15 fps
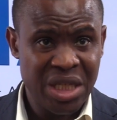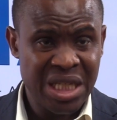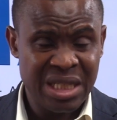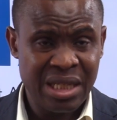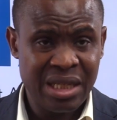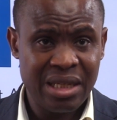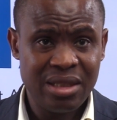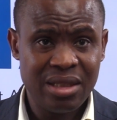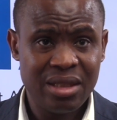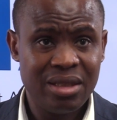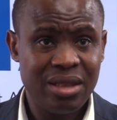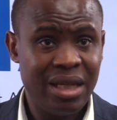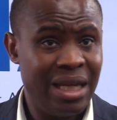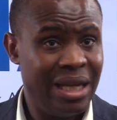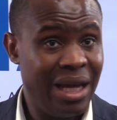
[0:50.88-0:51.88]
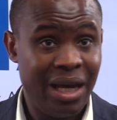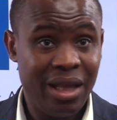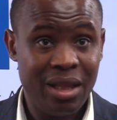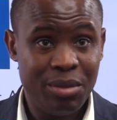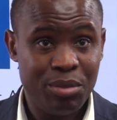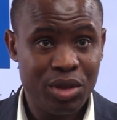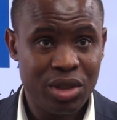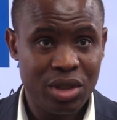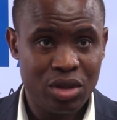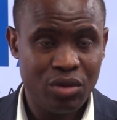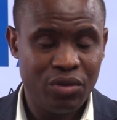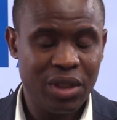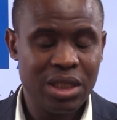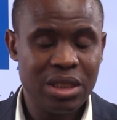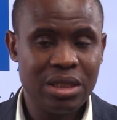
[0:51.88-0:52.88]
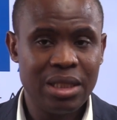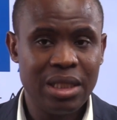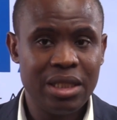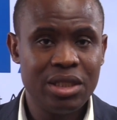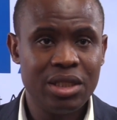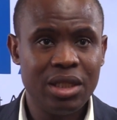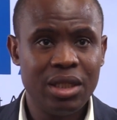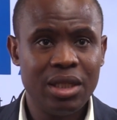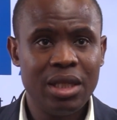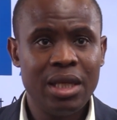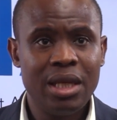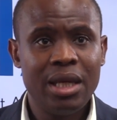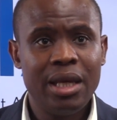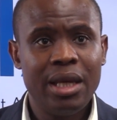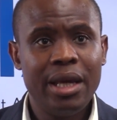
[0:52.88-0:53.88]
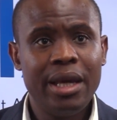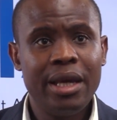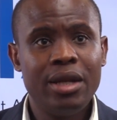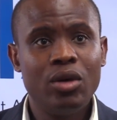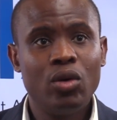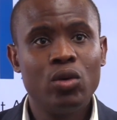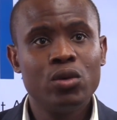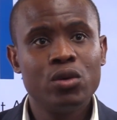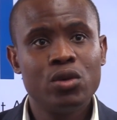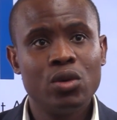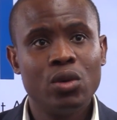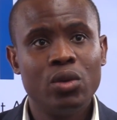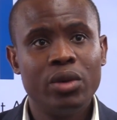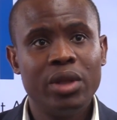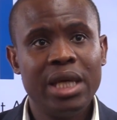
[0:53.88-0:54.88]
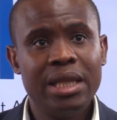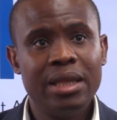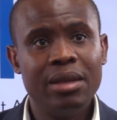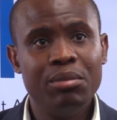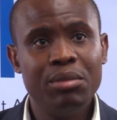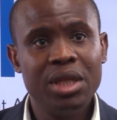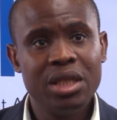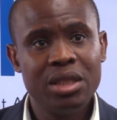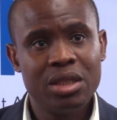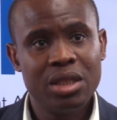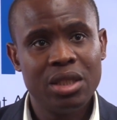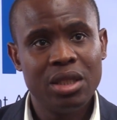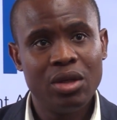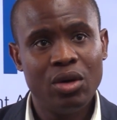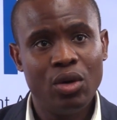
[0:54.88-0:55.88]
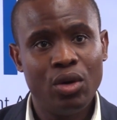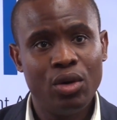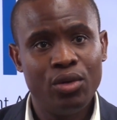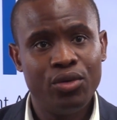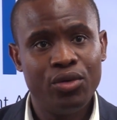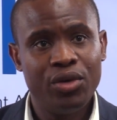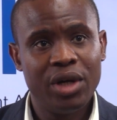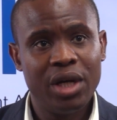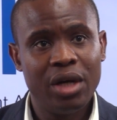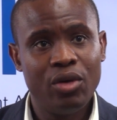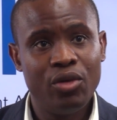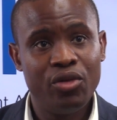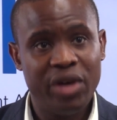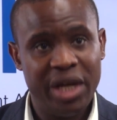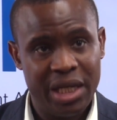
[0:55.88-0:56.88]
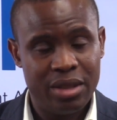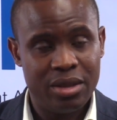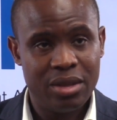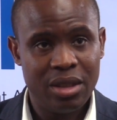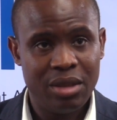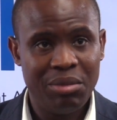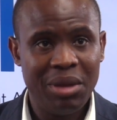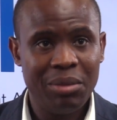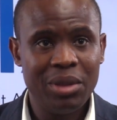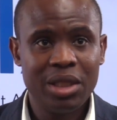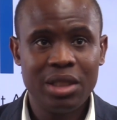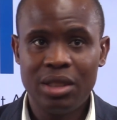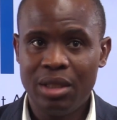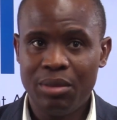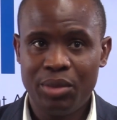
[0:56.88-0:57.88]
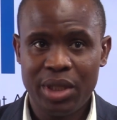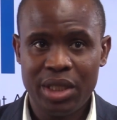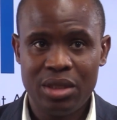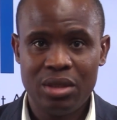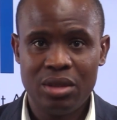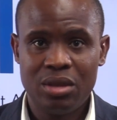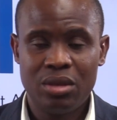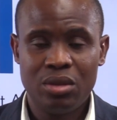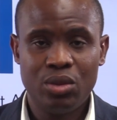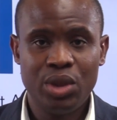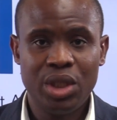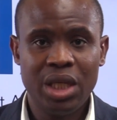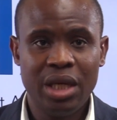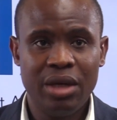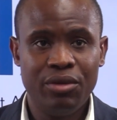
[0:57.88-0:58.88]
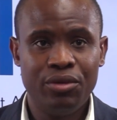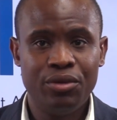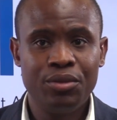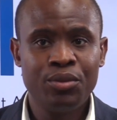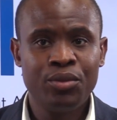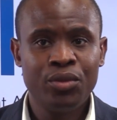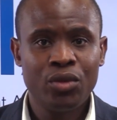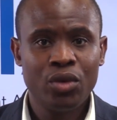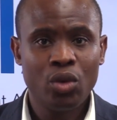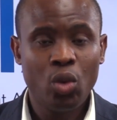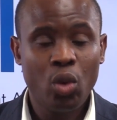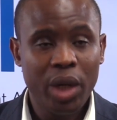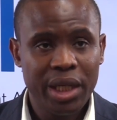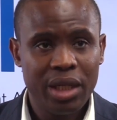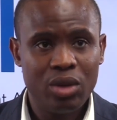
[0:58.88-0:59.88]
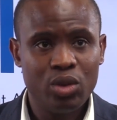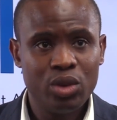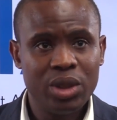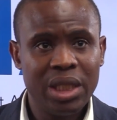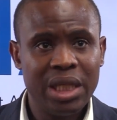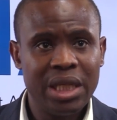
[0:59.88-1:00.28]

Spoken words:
indicated and other pieces of legislation, and also then the Ministry of Finance and Public Enterprises. We have quite a good